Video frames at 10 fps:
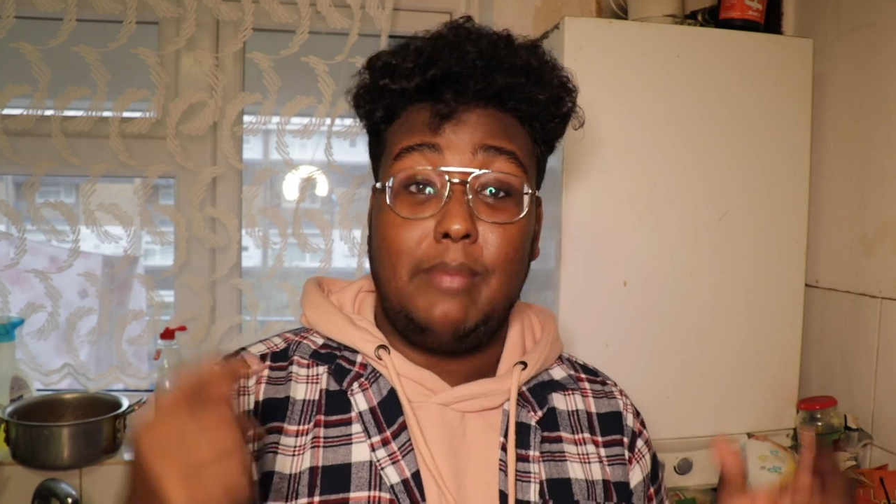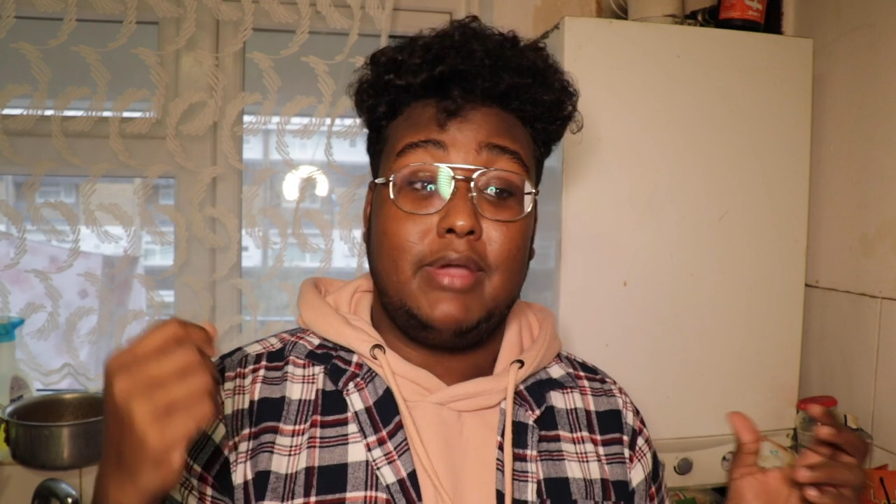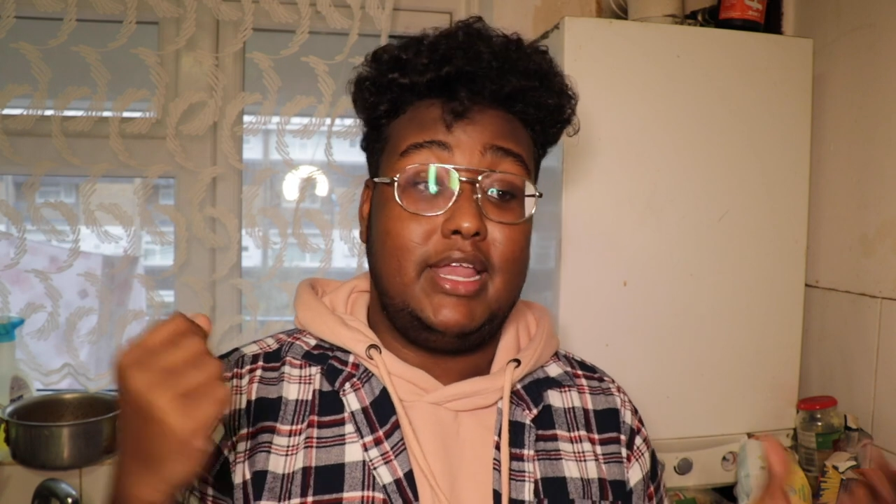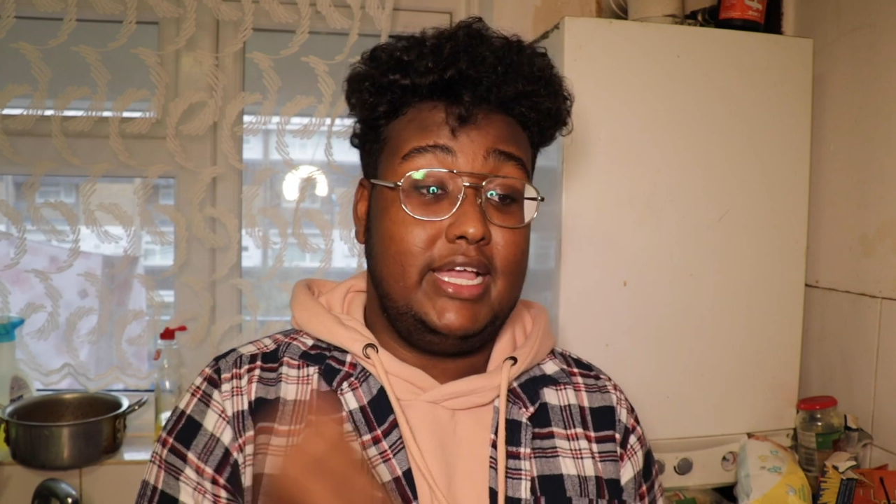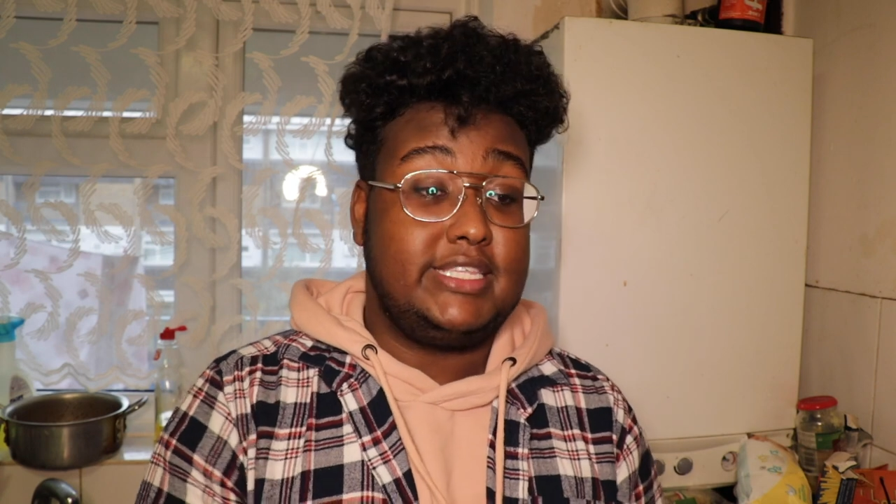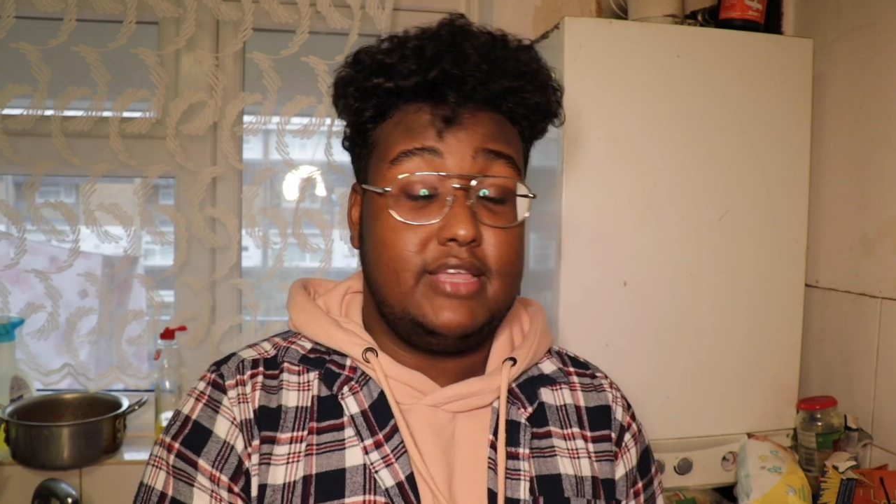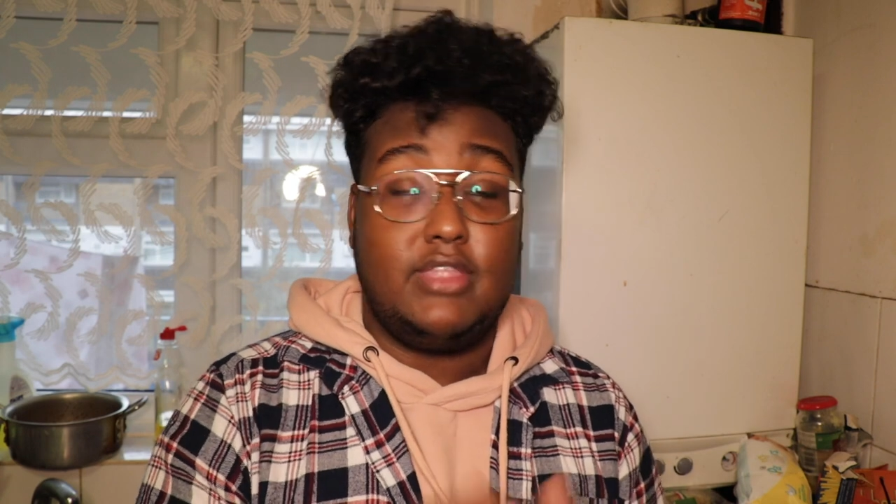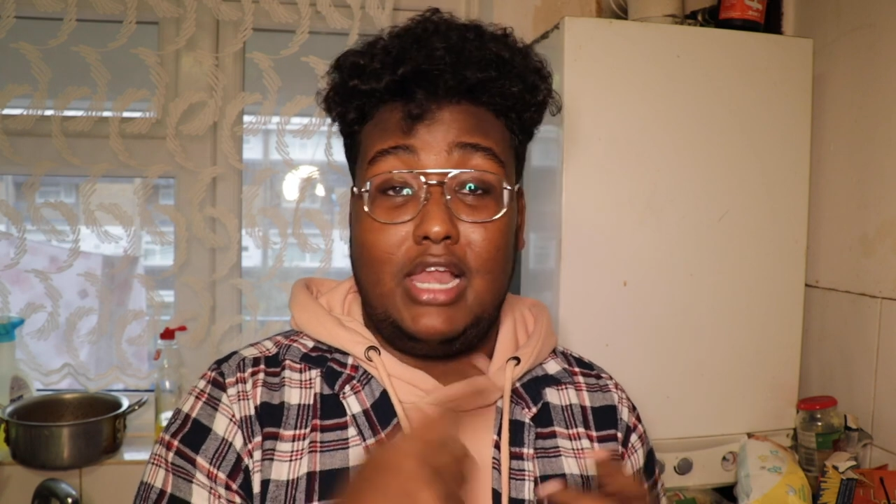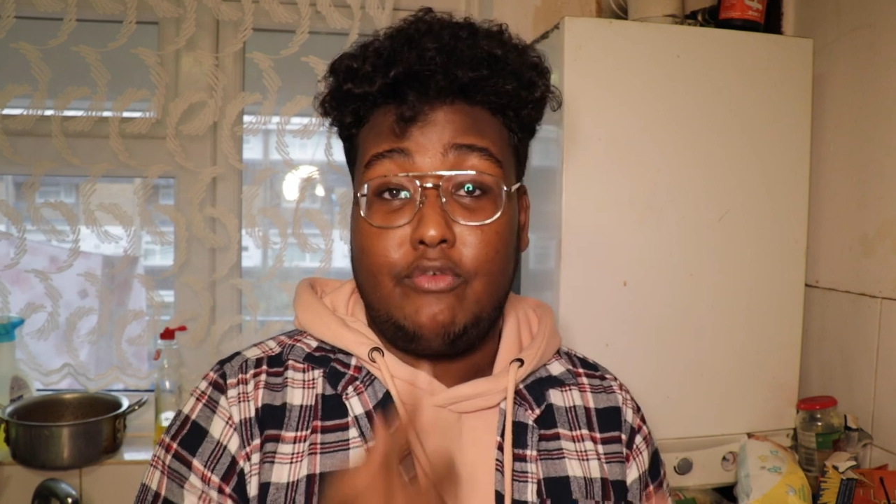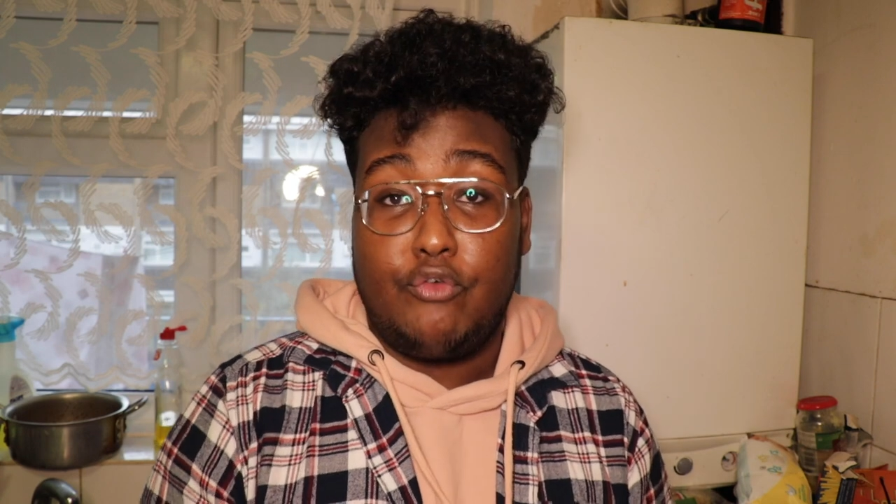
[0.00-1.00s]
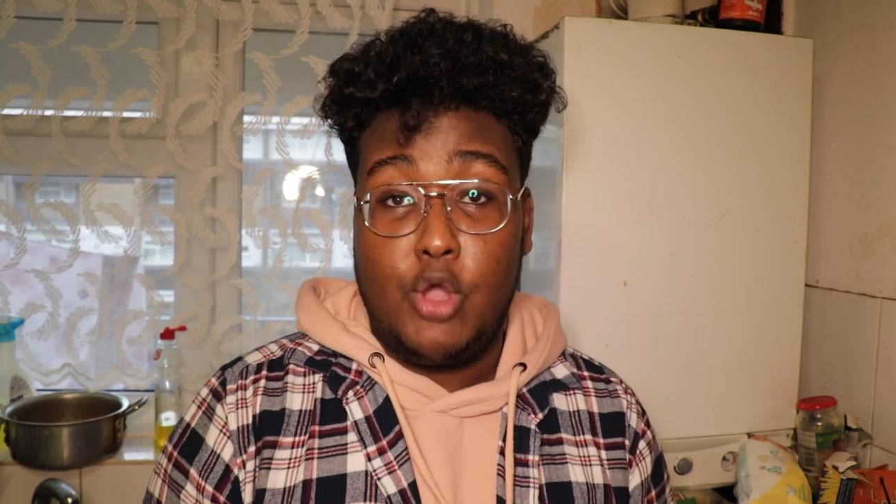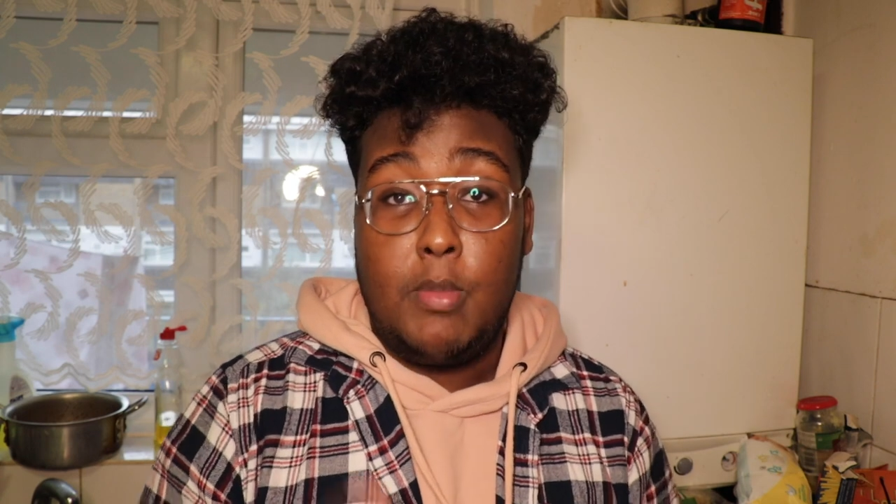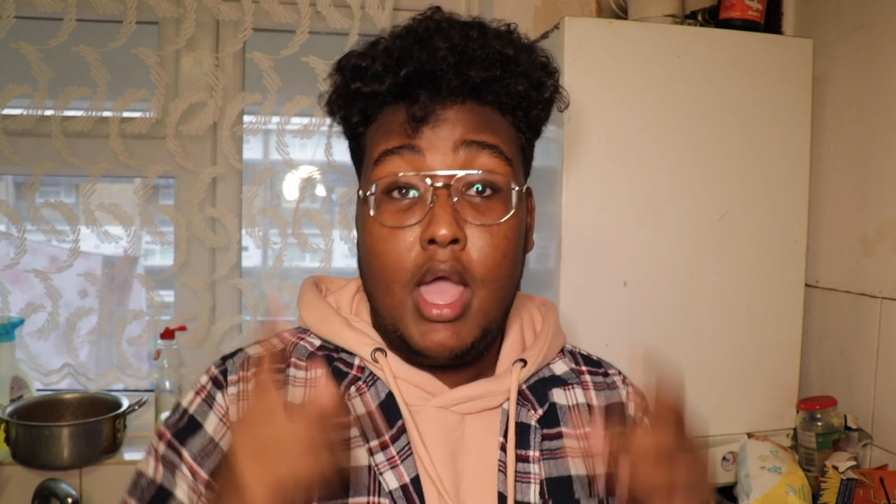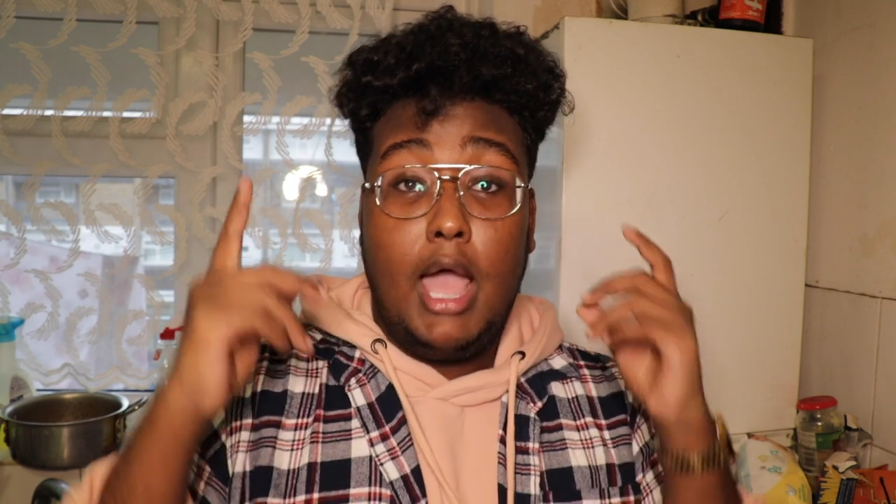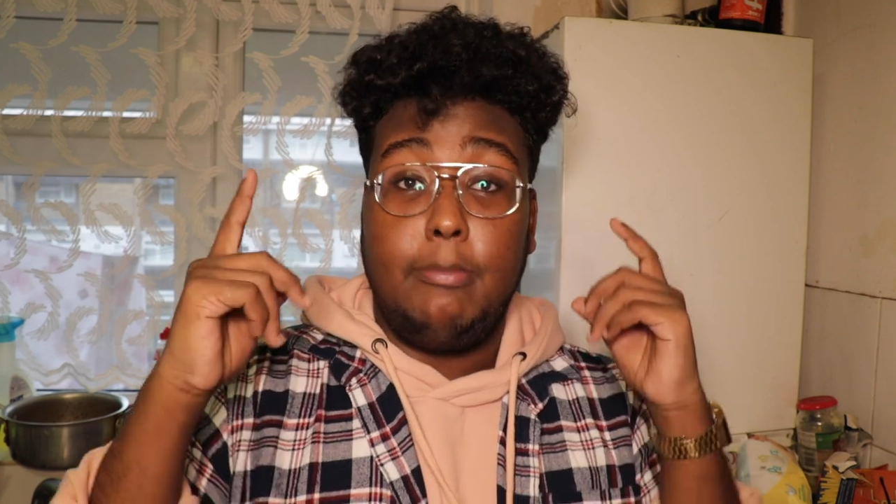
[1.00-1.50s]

I'm gonna eat it in the living room.